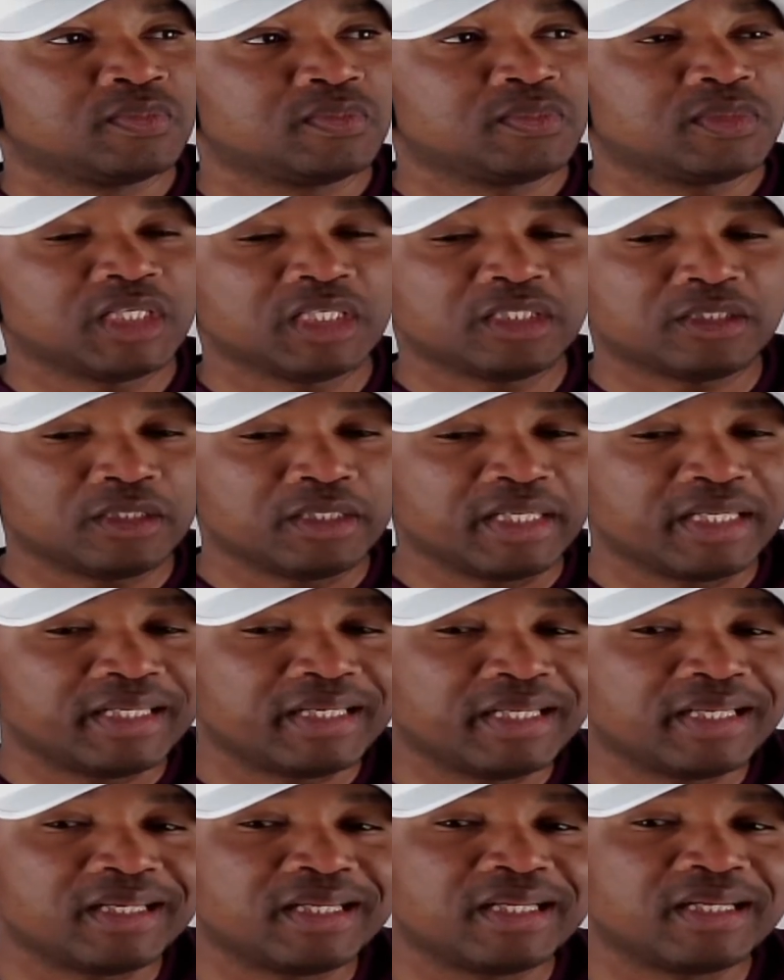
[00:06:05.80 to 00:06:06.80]

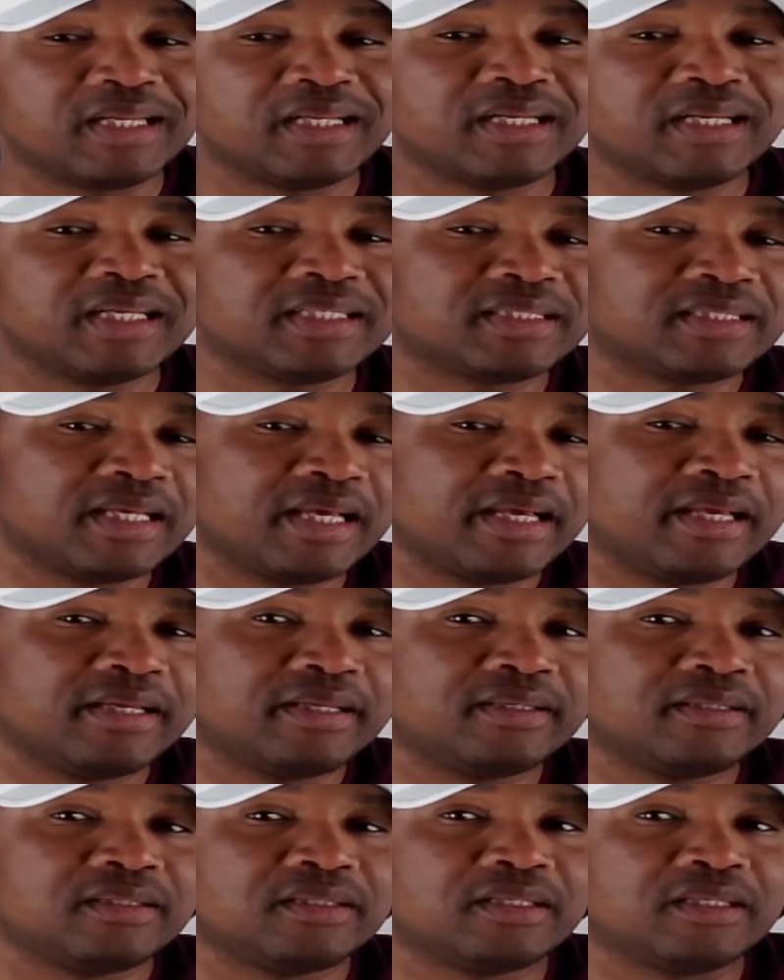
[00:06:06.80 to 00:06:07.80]
They're
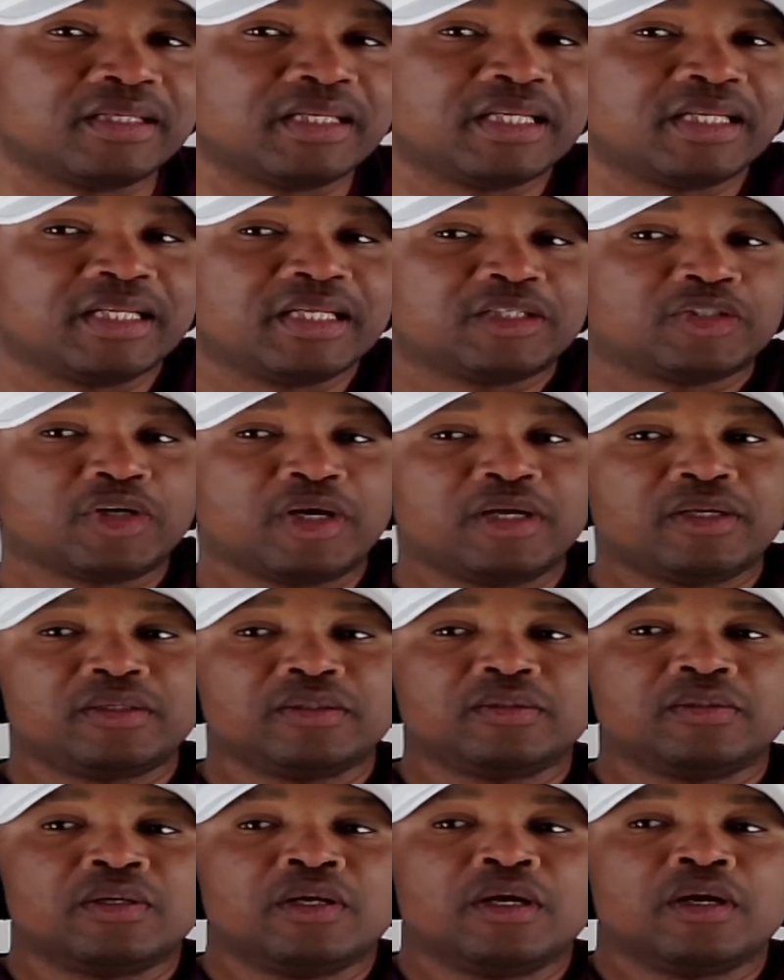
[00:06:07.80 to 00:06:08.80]
trying
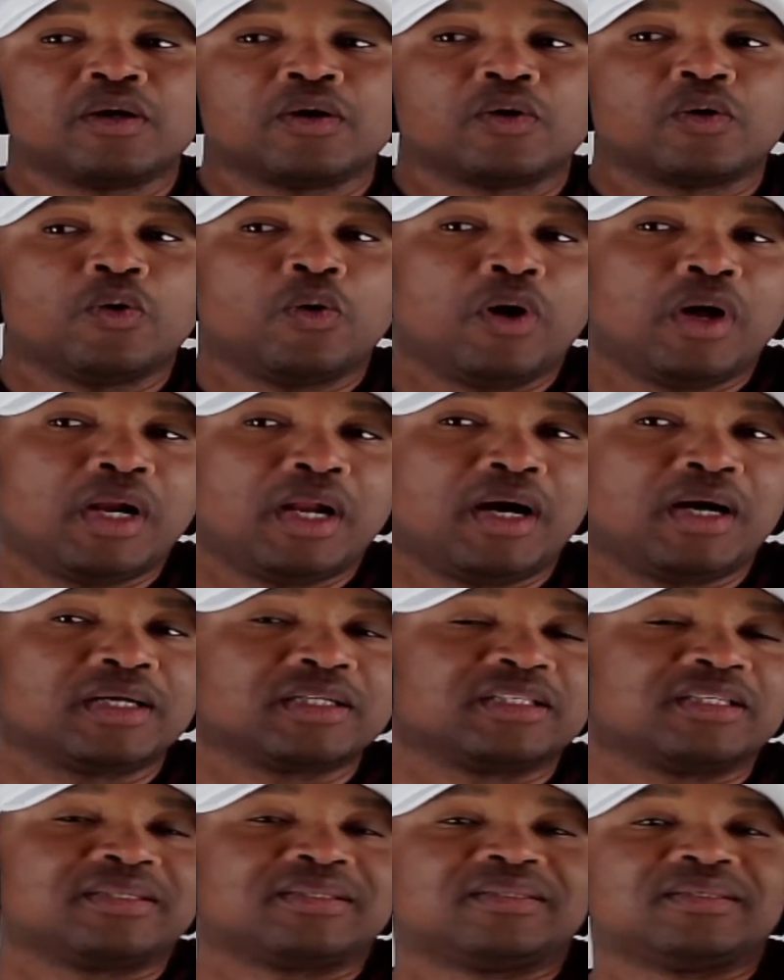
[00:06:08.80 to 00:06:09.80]
to go
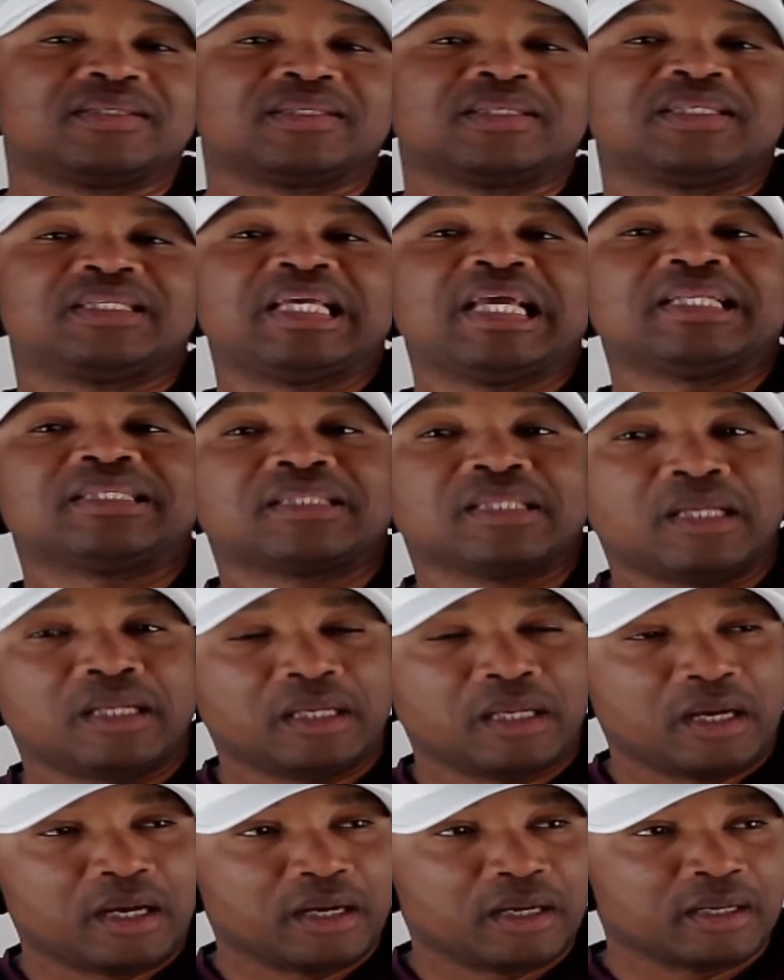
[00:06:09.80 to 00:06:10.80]
along just to get
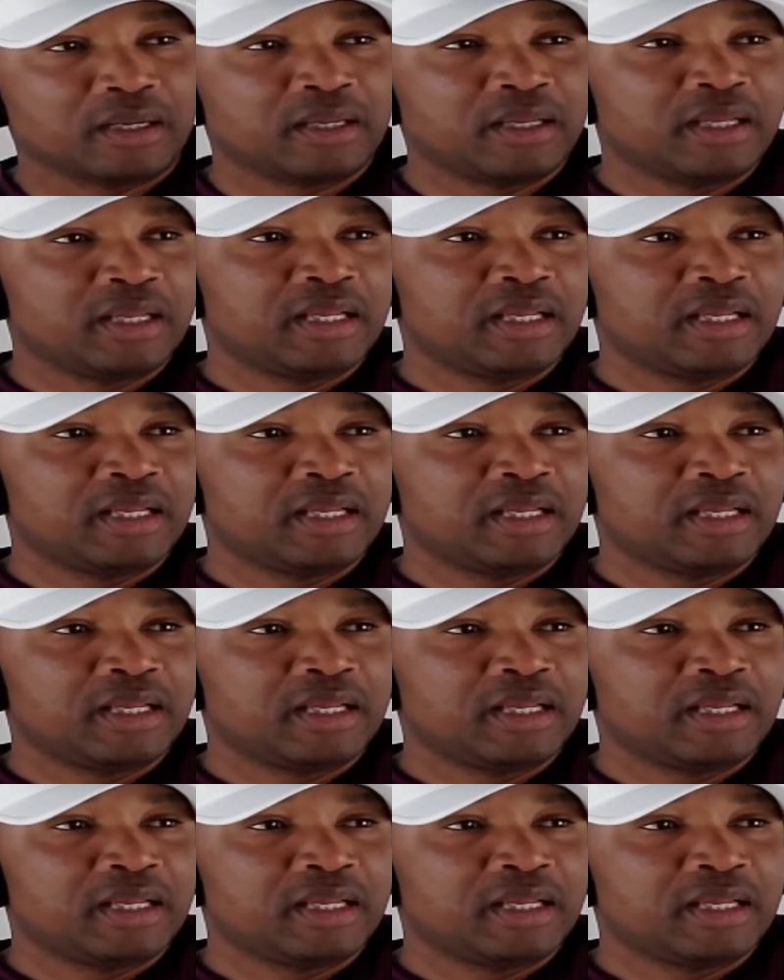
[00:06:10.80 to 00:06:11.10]
along.